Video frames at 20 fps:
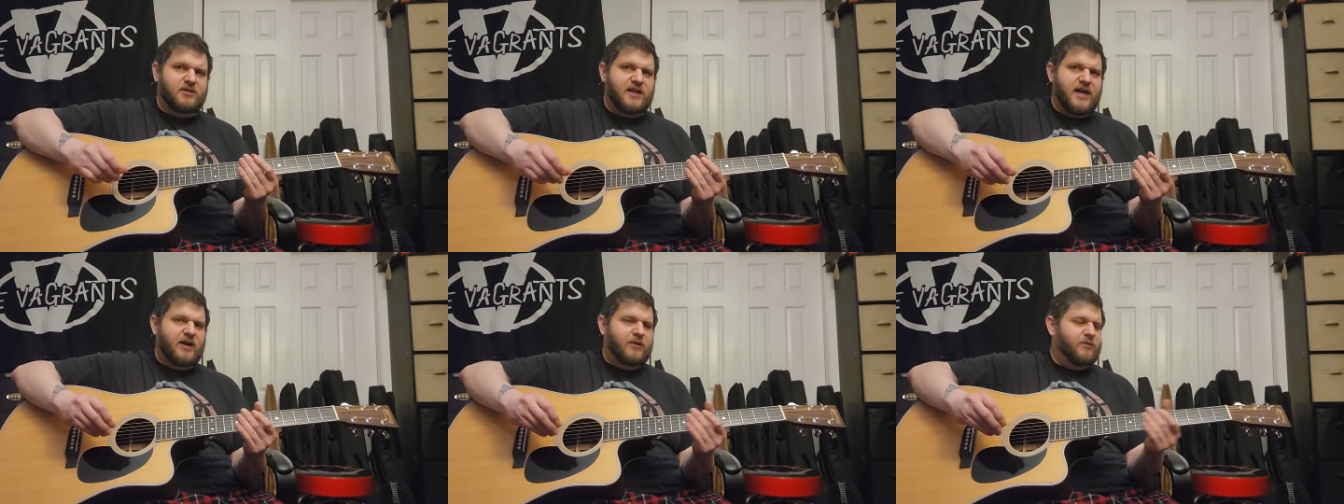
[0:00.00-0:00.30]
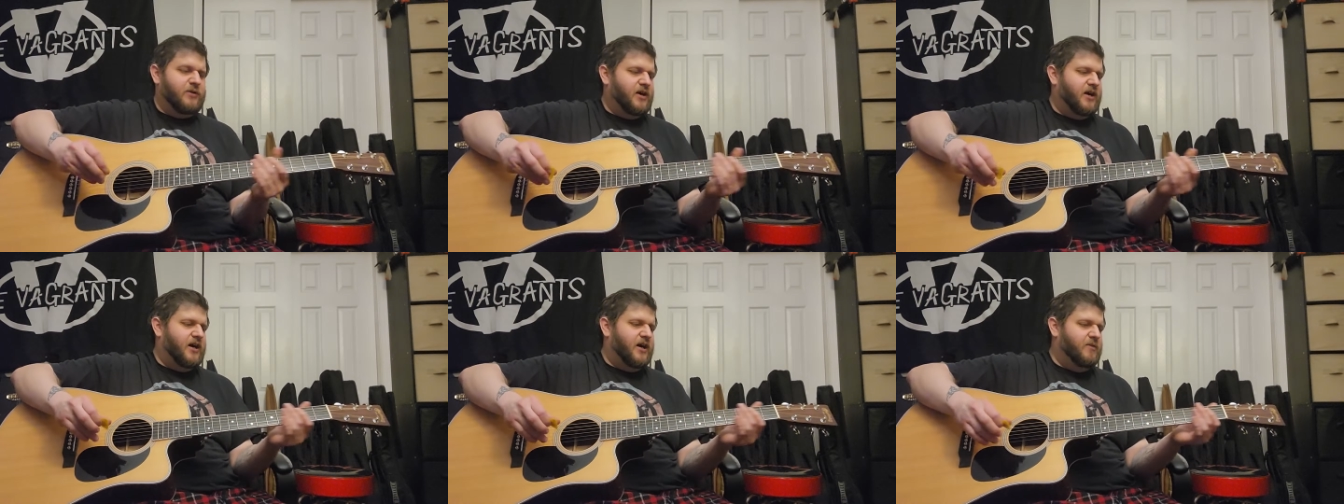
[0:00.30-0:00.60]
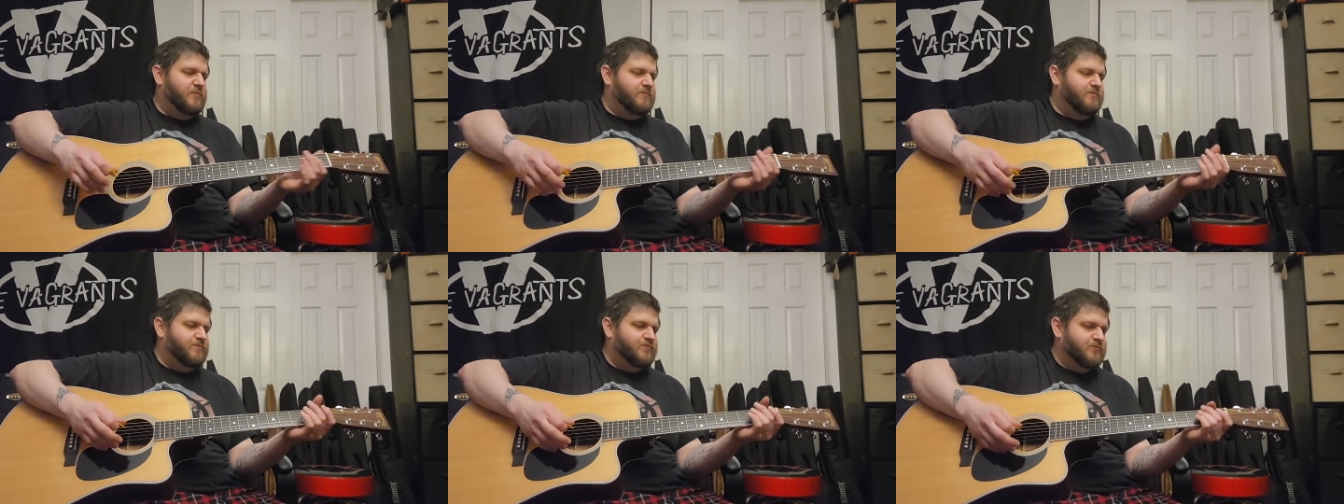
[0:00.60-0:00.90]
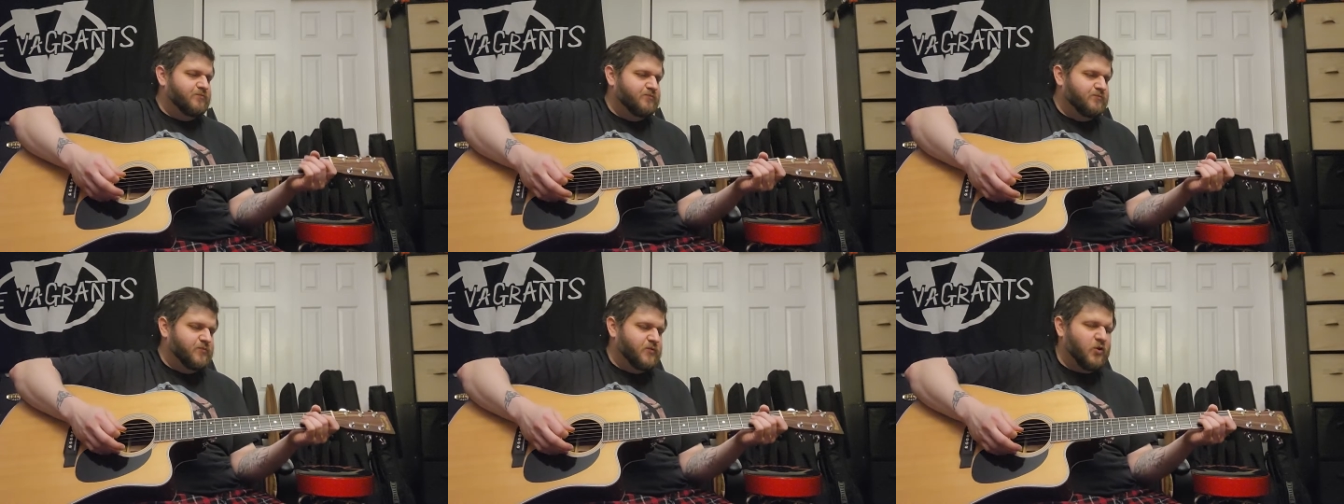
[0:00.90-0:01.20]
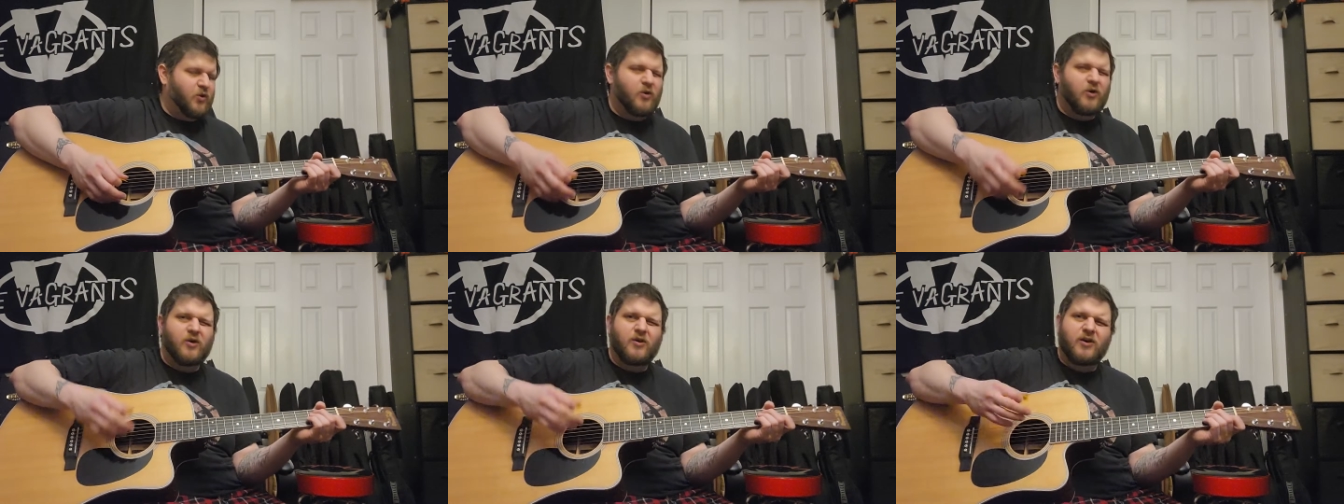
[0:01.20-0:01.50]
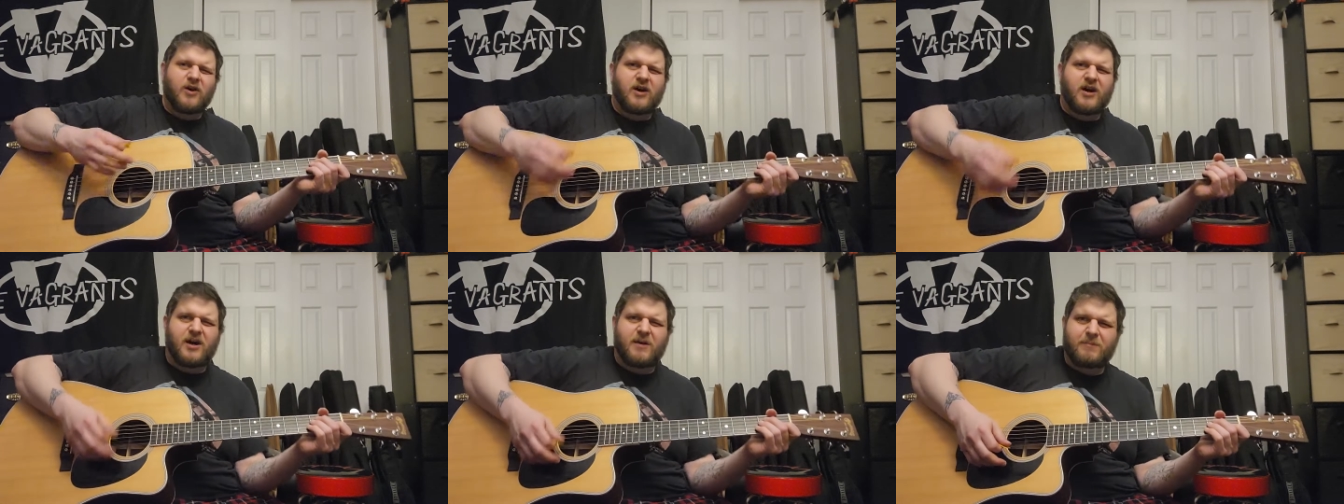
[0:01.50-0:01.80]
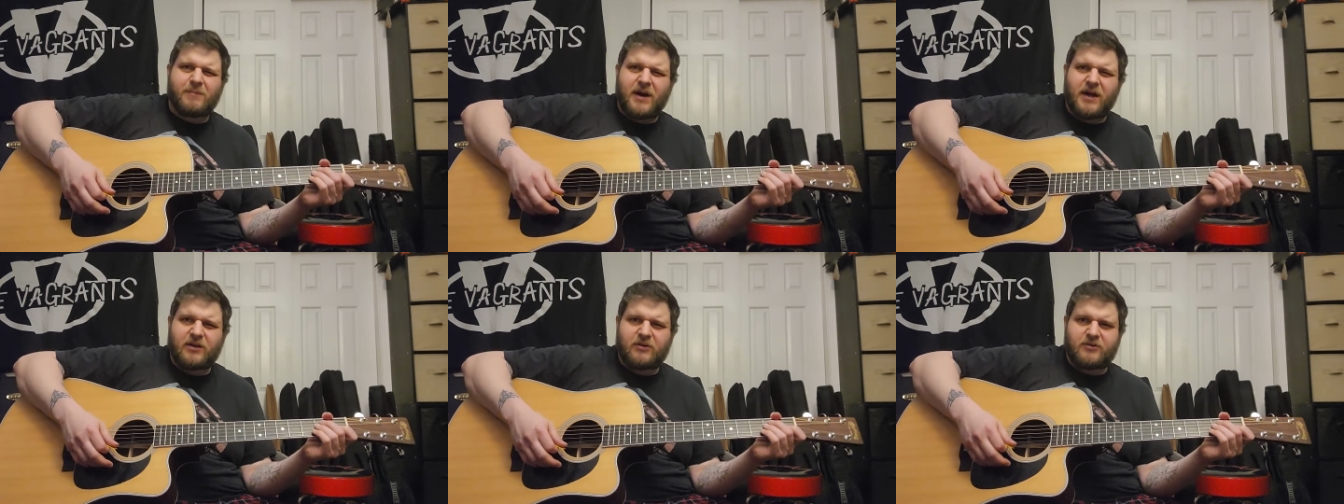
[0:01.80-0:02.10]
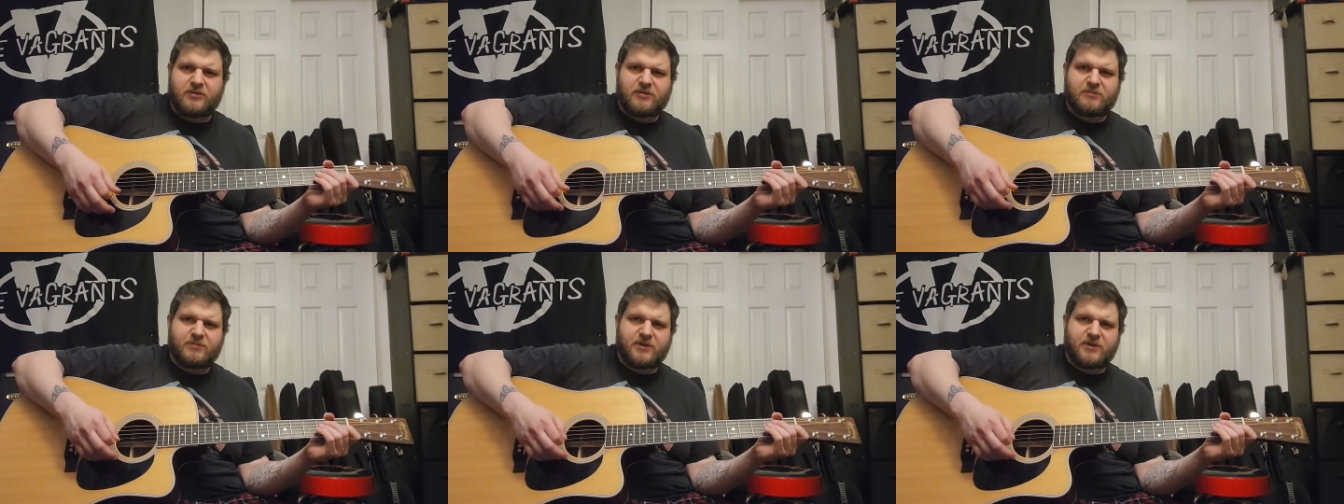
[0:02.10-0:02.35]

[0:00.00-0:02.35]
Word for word: loud uh, or uh, muddled.